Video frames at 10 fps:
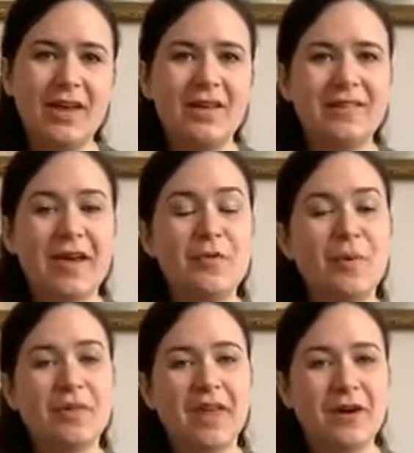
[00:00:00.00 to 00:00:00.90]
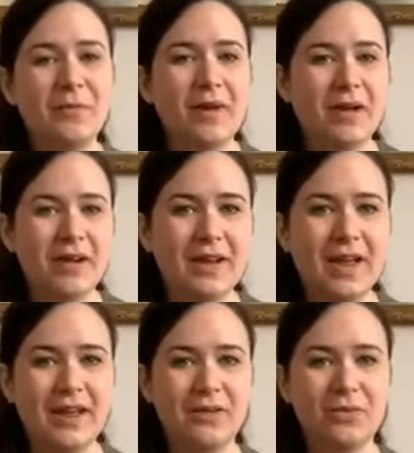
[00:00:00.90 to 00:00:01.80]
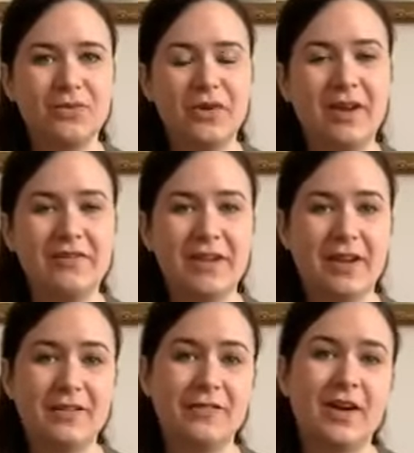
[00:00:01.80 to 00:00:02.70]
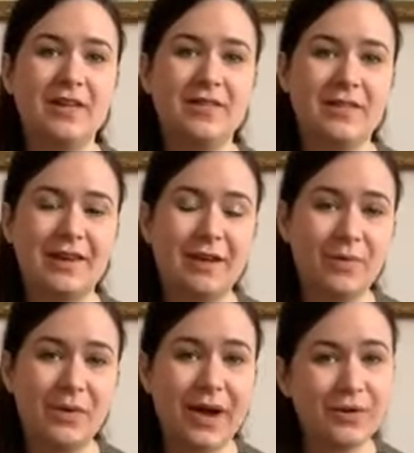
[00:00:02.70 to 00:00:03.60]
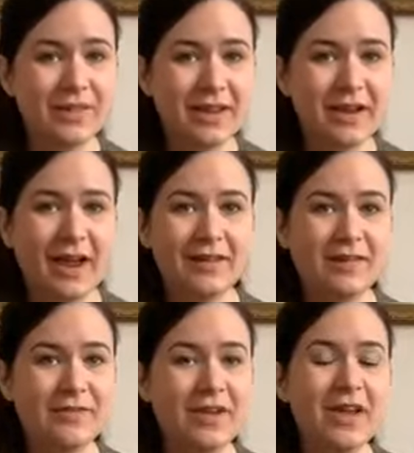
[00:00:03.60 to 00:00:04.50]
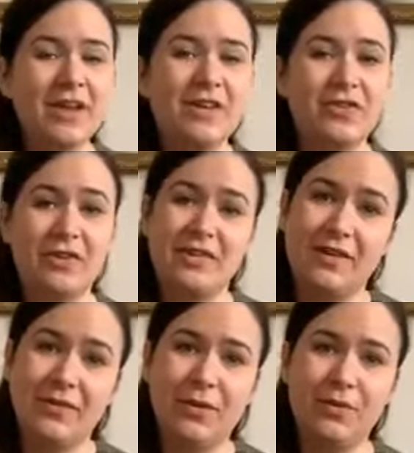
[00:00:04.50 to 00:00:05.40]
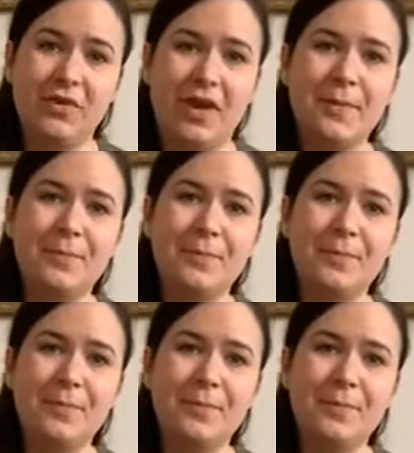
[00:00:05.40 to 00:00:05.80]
to help on the helpline and also giving advice to keep you healthy and active during this difficult time.